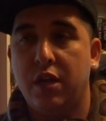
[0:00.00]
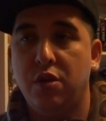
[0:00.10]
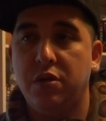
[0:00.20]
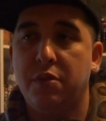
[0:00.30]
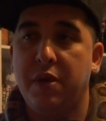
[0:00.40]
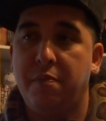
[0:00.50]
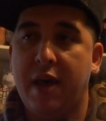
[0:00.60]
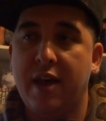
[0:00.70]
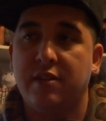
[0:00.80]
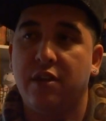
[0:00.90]
It used to be
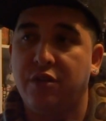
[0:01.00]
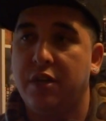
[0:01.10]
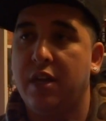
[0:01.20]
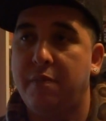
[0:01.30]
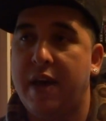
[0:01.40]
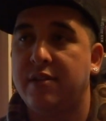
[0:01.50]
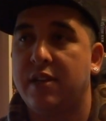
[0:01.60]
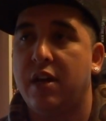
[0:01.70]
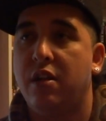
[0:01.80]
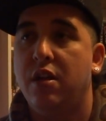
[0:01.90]
pastels, you get a
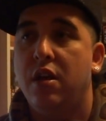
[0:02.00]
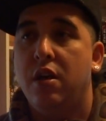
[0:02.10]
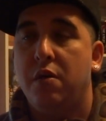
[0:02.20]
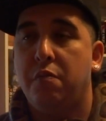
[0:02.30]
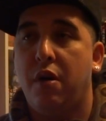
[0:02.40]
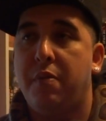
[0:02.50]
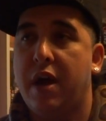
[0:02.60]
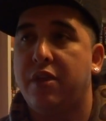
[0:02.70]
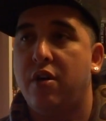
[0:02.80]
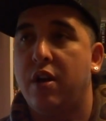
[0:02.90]
pastel ball
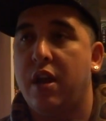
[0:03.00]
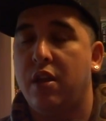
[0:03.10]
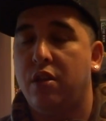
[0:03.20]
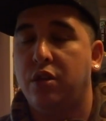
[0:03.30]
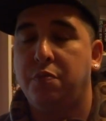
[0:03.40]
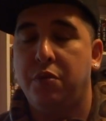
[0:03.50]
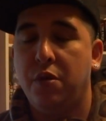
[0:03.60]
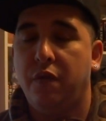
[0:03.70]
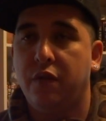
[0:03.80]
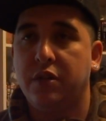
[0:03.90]
python and it looked
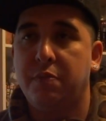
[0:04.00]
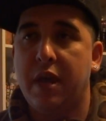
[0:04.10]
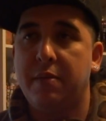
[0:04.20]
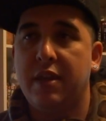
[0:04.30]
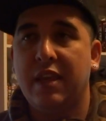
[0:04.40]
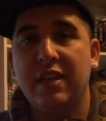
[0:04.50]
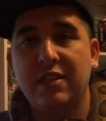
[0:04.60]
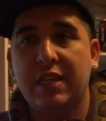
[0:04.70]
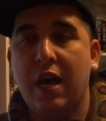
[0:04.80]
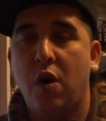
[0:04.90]
beautiful as a baby, and then as
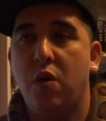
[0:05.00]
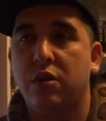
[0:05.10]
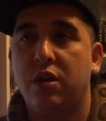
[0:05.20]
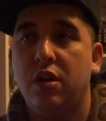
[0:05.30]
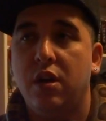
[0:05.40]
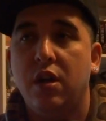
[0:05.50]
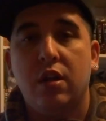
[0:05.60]
it got older,